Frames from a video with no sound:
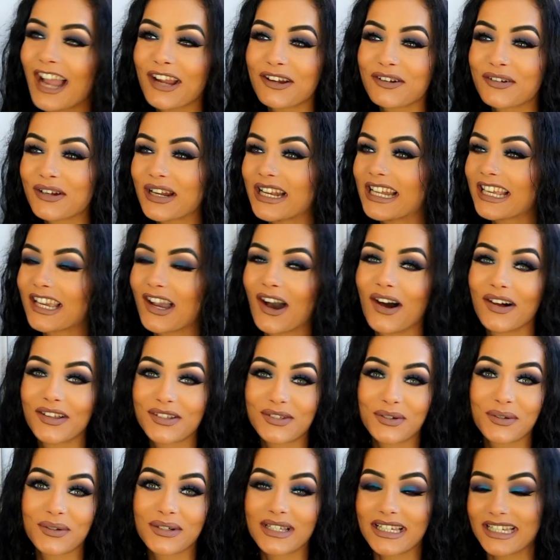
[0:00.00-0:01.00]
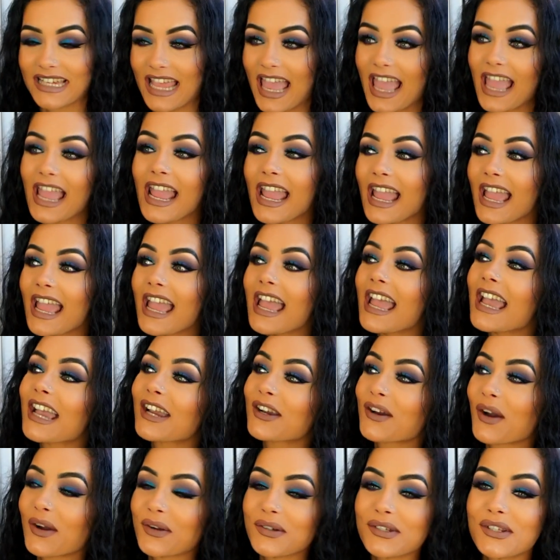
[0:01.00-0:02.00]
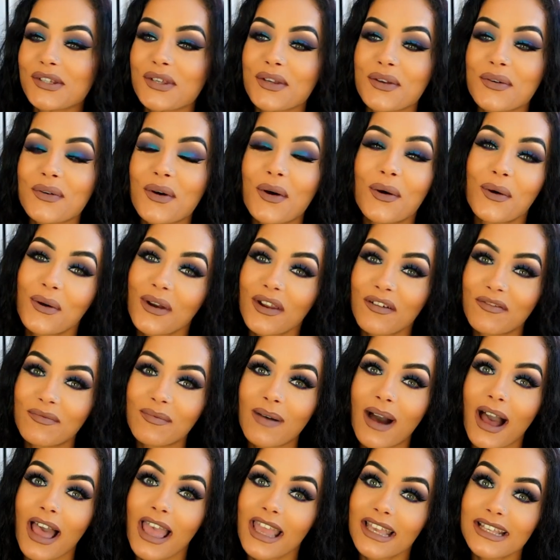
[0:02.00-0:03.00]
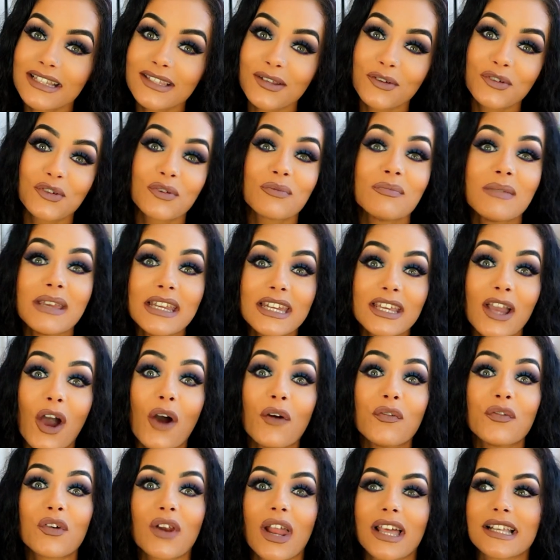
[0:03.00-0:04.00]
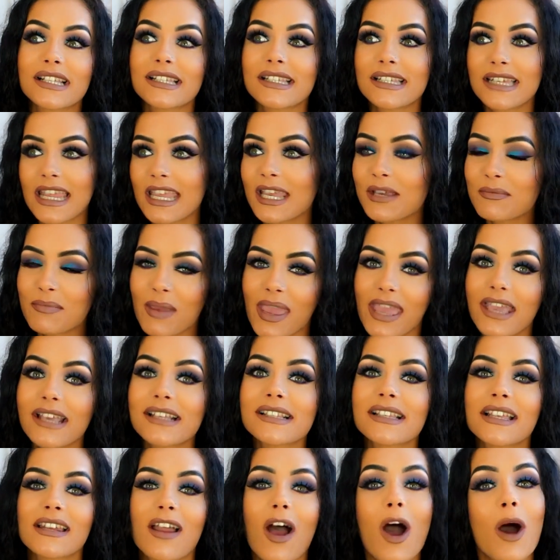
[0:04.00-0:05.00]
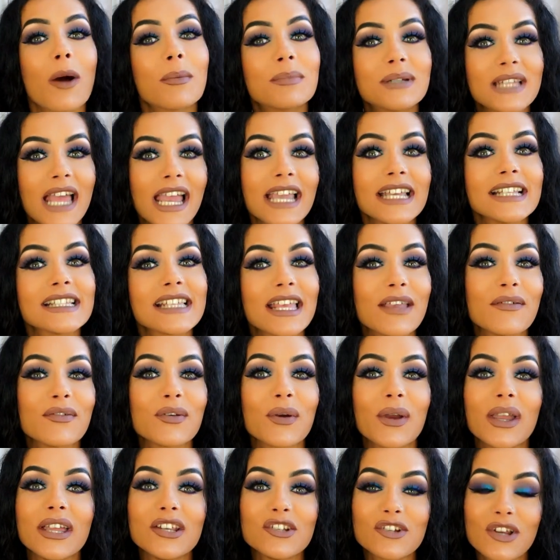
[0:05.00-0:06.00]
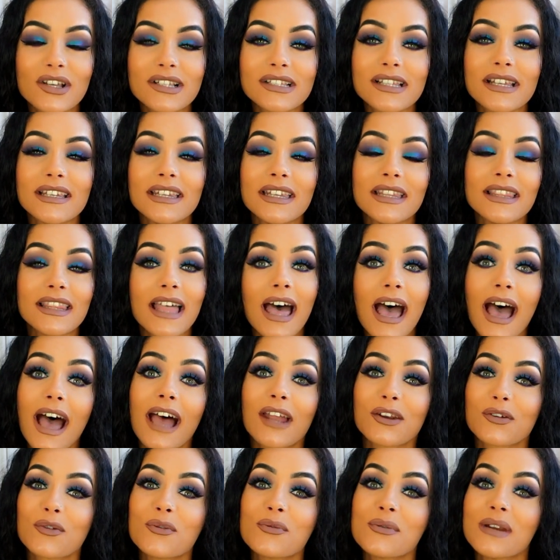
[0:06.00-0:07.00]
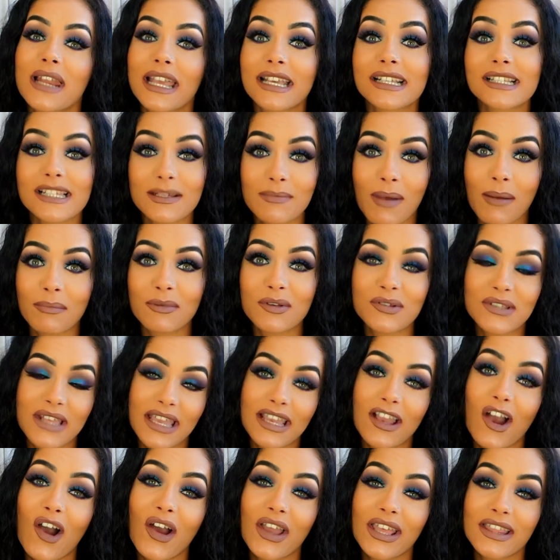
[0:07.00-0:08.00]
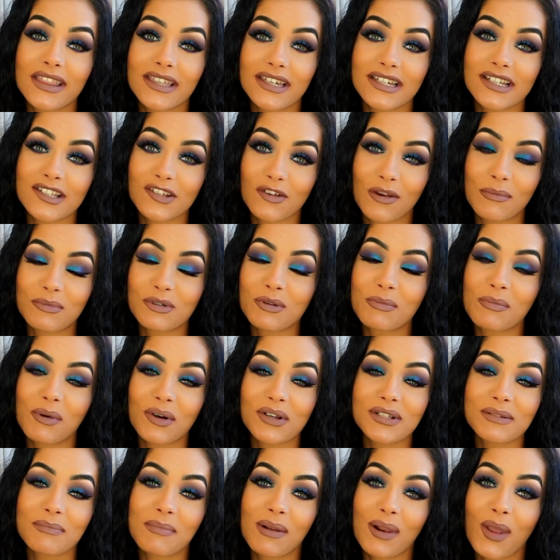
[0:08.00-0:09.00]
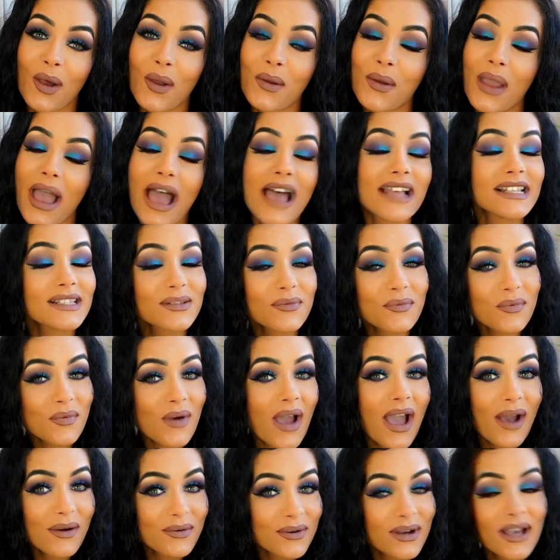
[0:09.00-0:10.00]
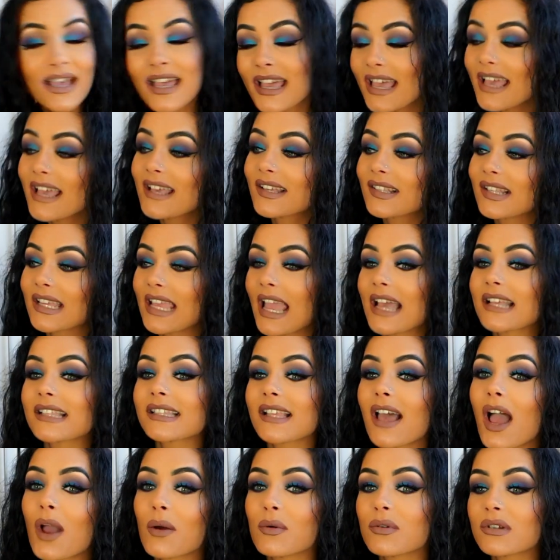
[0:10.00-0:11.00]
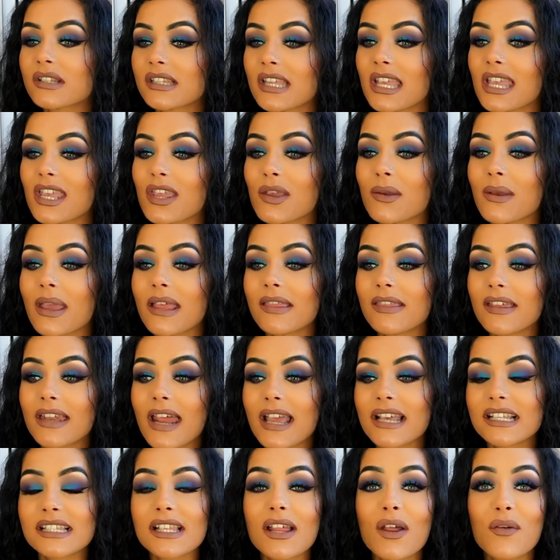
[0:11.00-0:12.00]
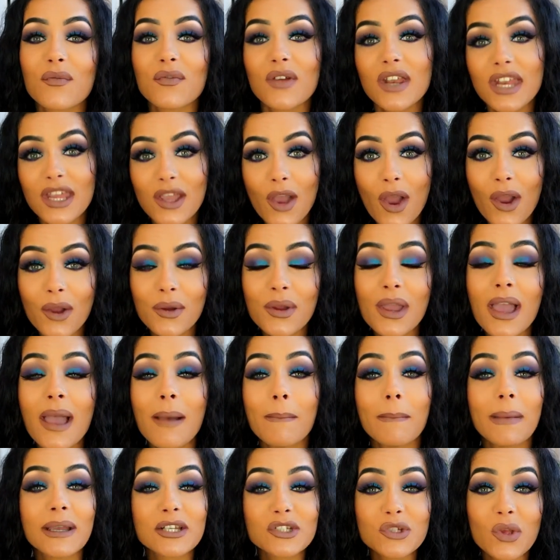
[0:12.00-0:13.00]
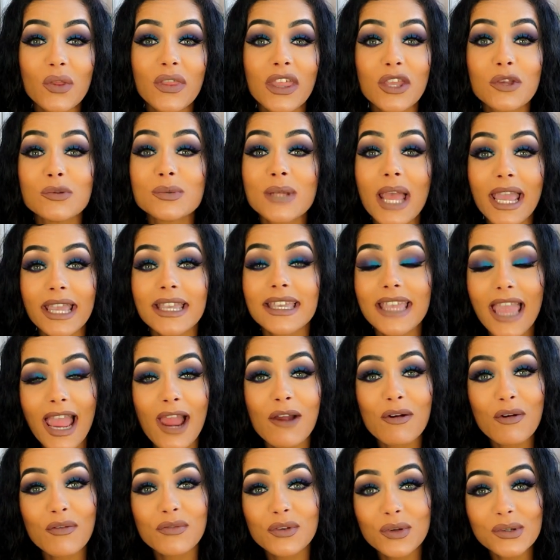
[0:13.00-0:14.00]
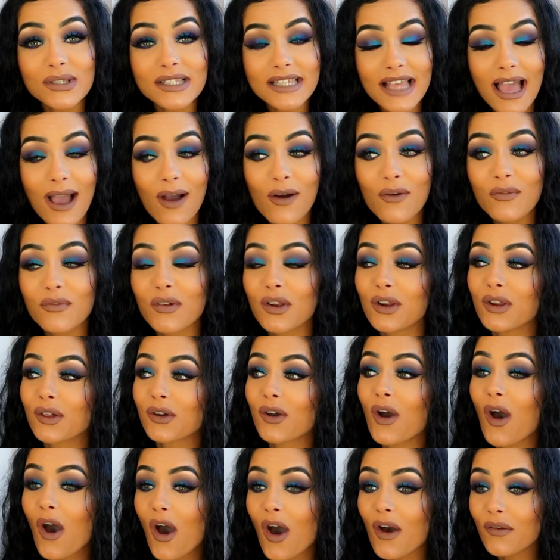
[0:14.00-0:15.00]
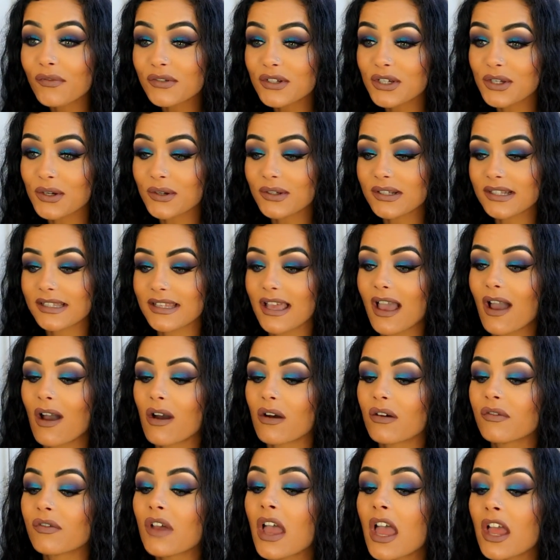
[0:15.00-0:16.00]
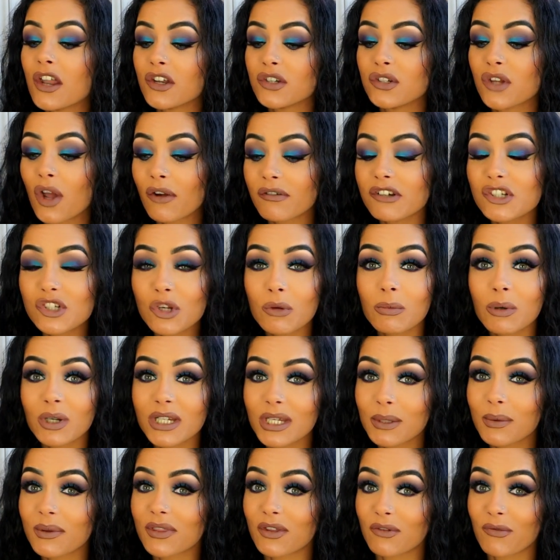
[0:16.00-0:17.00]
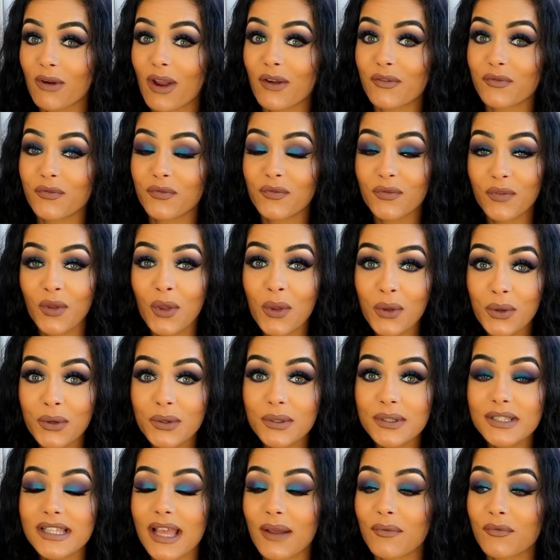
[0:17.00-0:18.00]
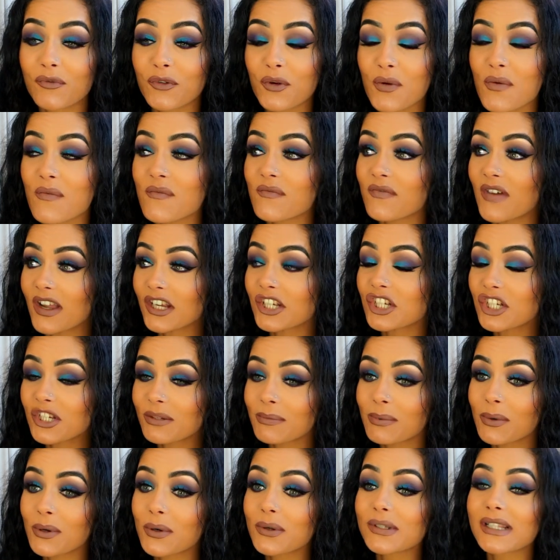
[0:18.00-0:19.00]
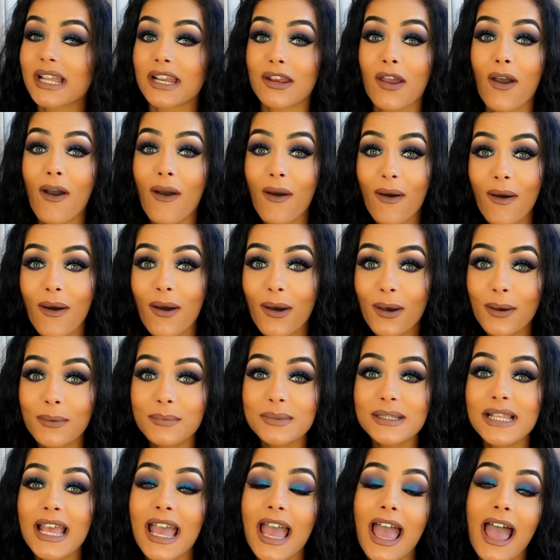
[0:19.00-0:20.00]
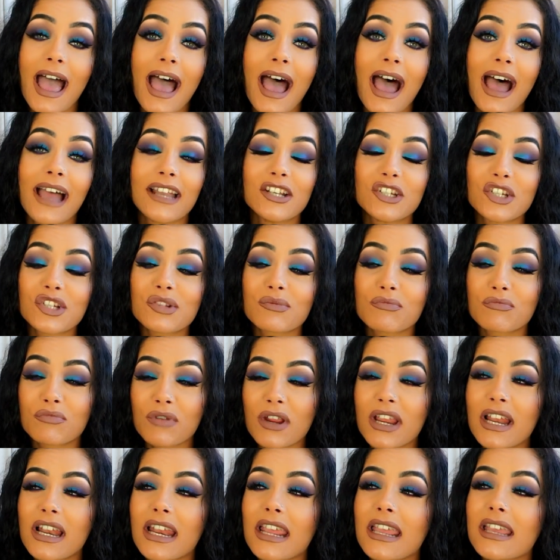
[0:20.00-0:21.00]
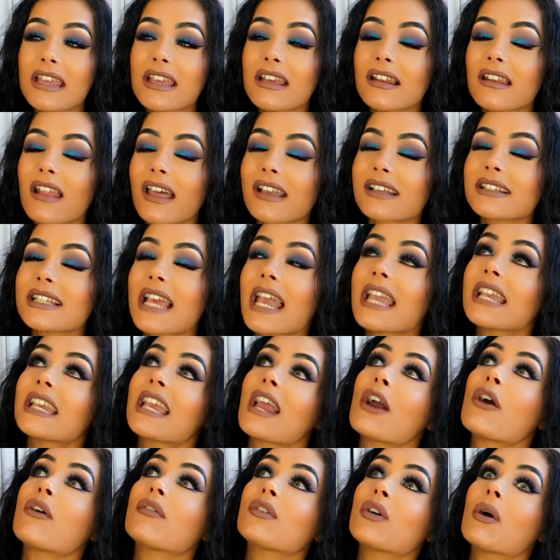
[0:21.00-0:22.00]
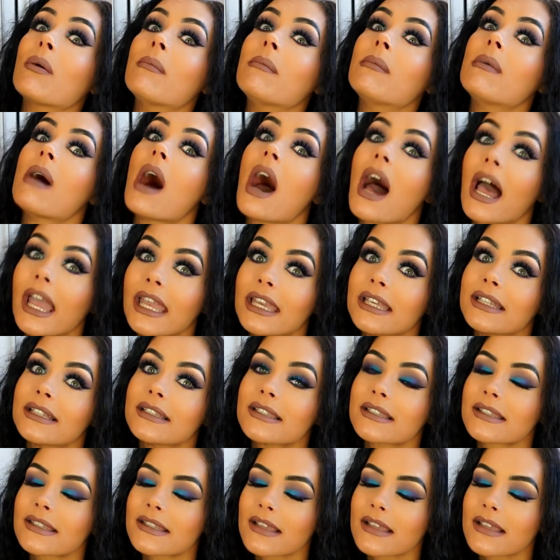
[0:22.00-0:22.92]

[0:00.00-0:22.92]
I really can't talk today. Go to all of my social media for like sneak peeks and updates if you're interested in that. And all links to my music are in the description box below as well. So, yes, I will see you in the next video. Make sure that you take care of yourself, look after yourself, nourish your body with the right foods and fruit and vegetables and herbs, and just really like take care of your mind